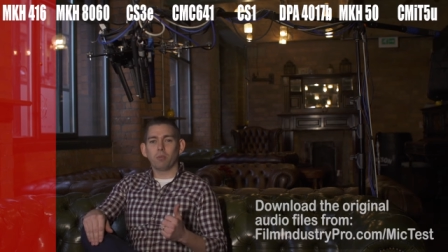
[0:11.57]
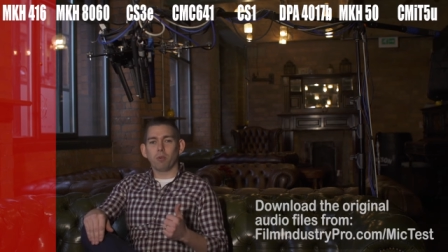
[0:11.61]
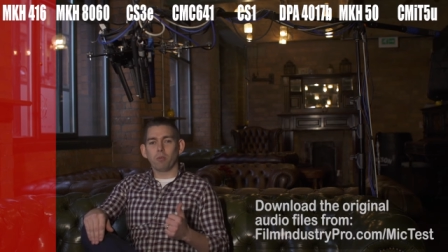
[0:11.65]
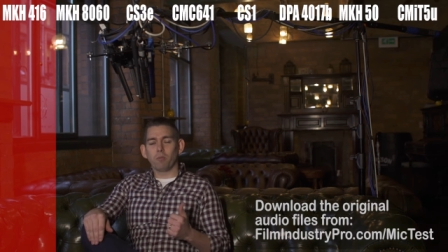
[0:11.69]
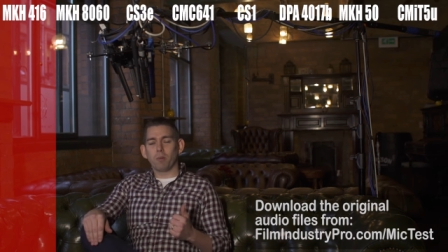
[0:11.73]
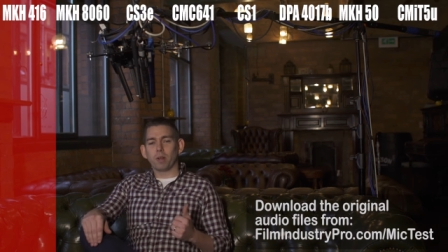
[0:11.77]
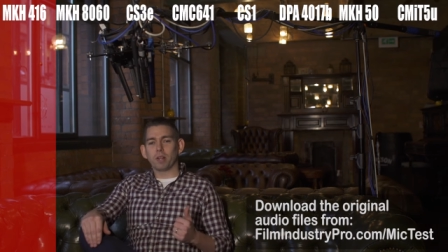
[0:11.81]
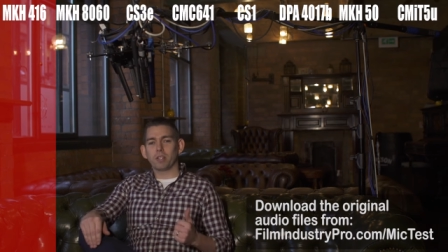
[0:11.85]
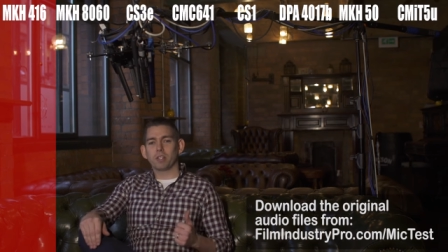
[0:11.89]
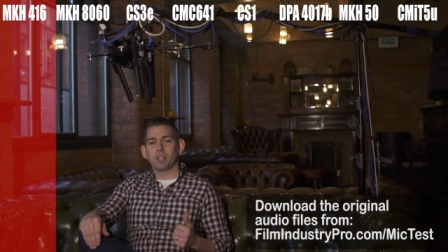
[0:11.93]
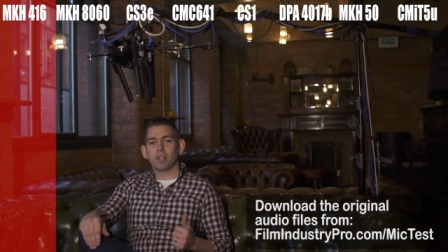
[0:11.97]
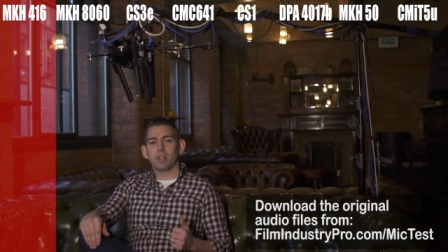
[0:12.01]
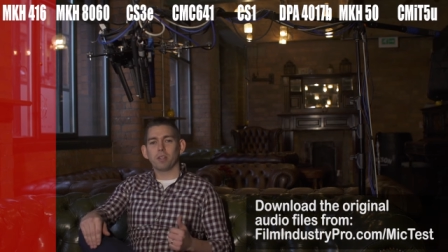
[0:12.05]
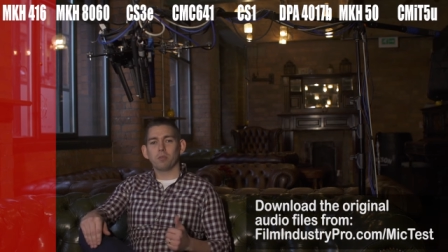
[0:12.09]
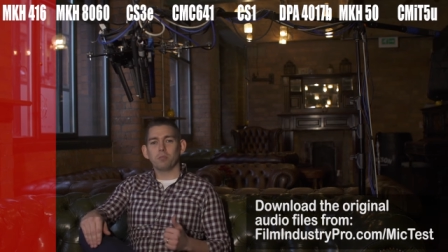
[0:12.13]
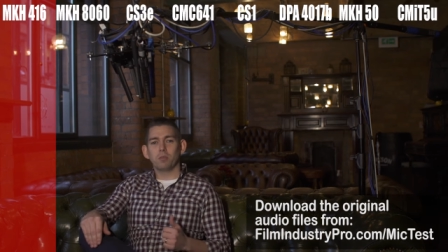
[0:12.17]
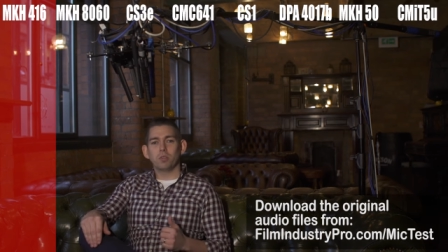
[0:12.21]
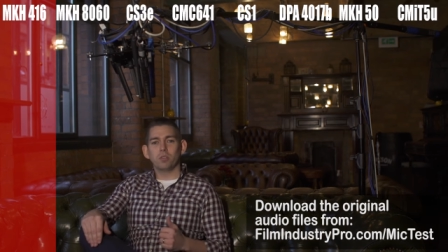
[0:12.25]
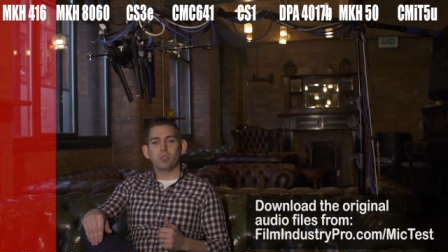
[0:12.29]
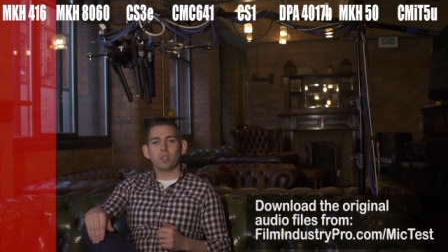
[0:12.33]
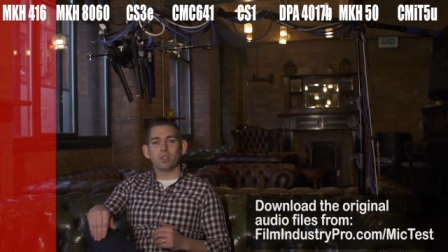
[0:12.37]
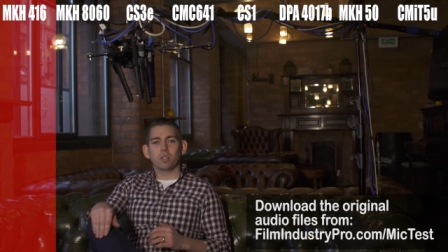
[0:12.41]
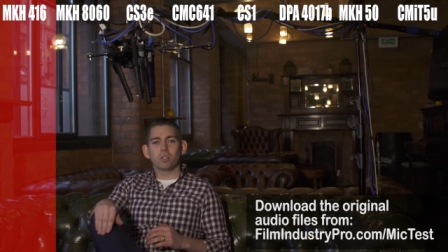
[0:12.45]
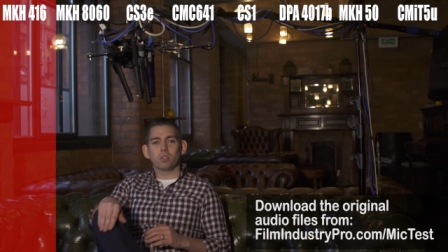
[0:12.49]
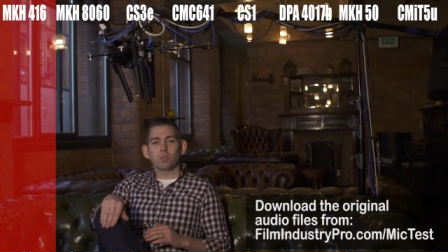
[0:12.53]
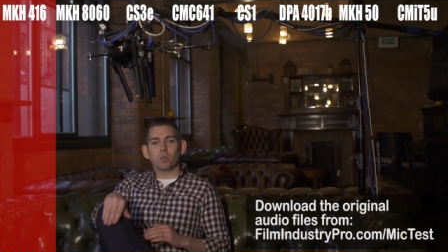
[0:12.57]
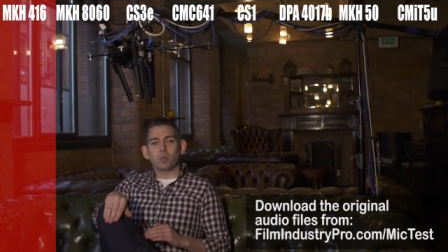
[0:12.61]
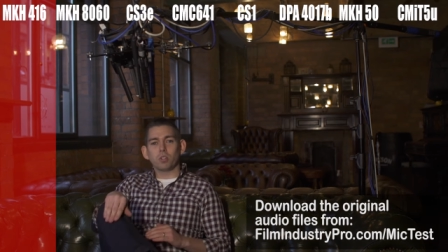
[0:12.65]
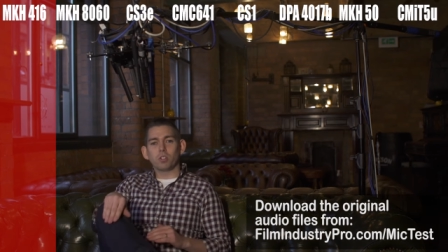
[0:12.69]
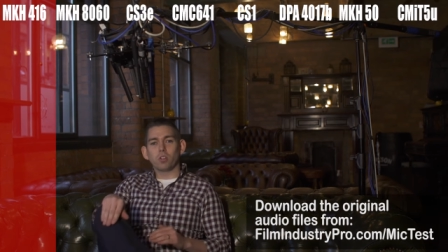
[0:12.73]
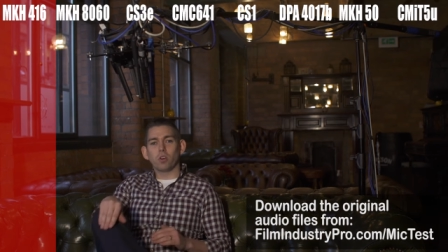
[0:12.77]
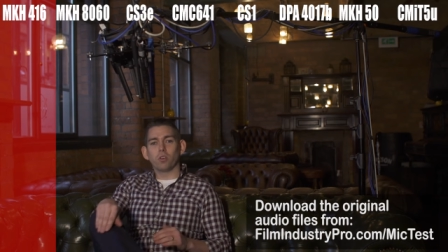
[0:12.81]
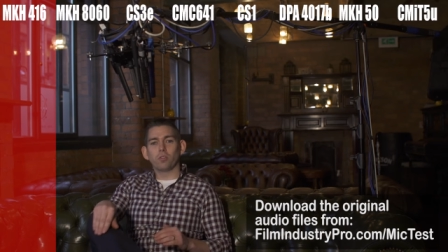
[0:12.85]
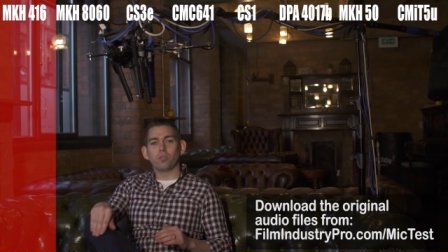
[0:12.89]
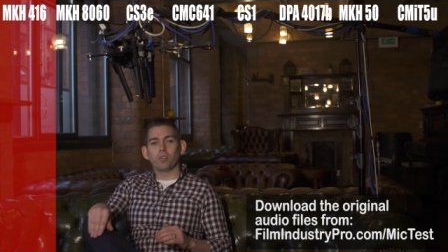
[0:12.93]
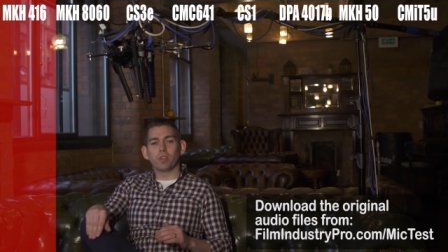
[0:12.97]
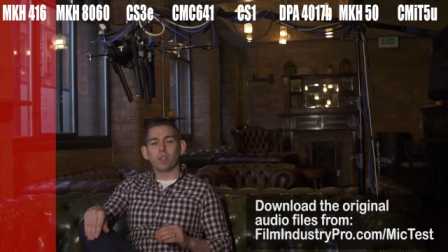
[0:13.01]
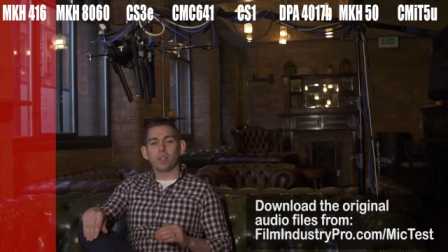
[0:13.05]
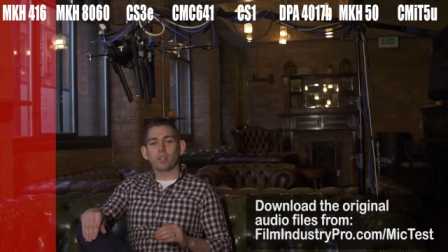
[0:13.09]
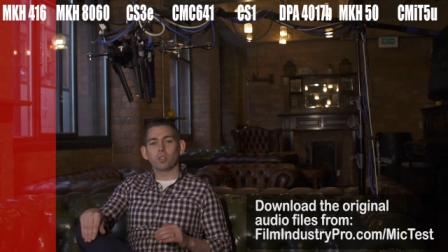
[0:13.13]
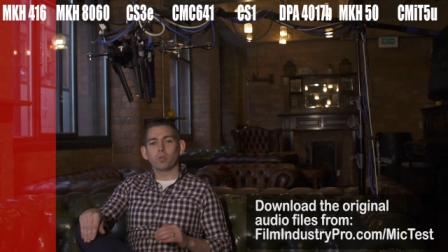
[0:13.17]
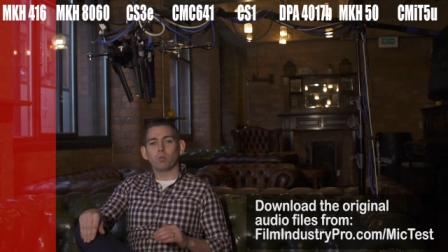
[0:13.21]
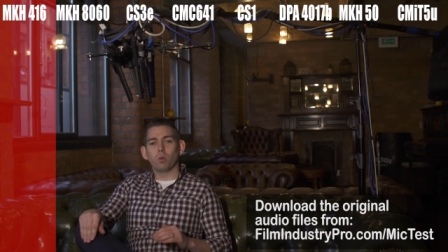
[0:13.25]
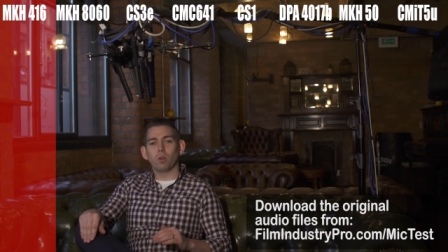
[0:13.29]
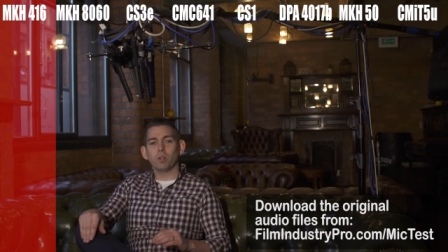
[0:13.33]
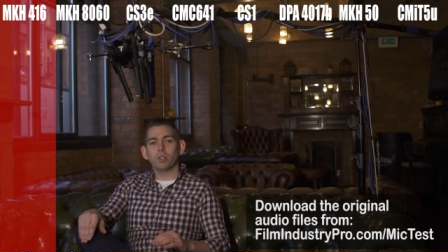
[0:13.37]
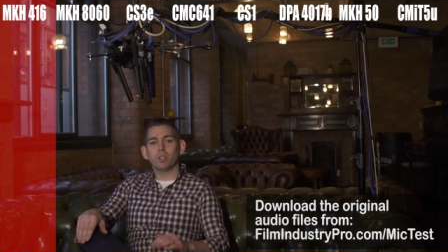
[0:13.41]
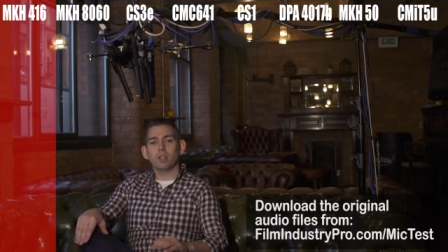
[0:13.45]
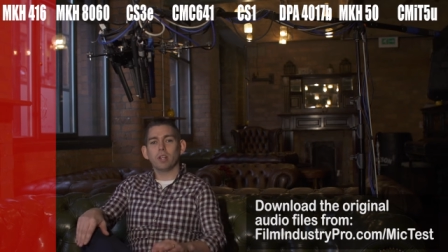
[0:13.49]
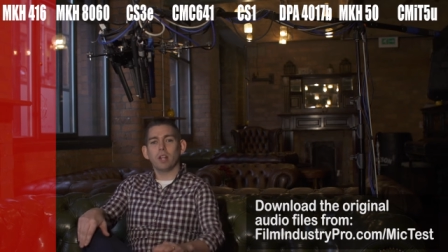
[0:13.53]
We've managed to get the music switched off for this
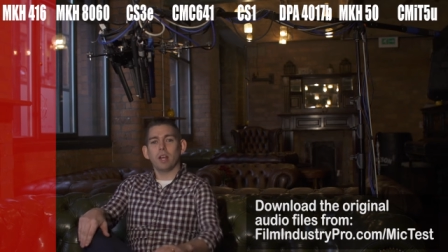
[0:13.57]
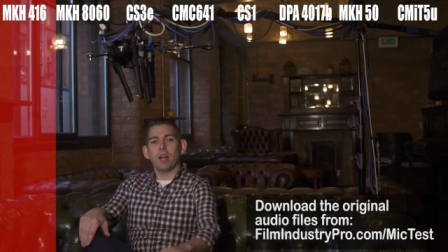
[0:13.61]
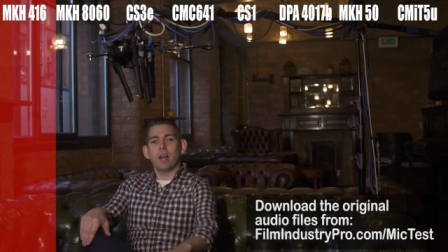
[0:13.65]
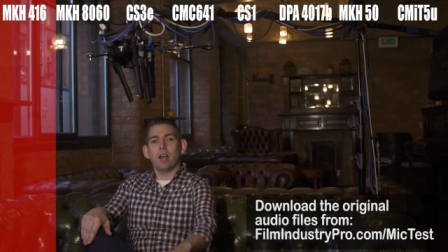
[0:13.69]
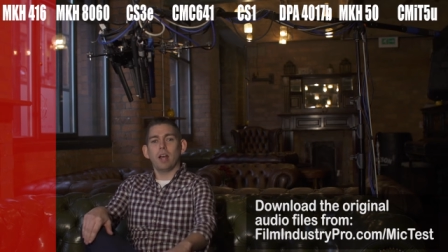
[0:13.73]
one.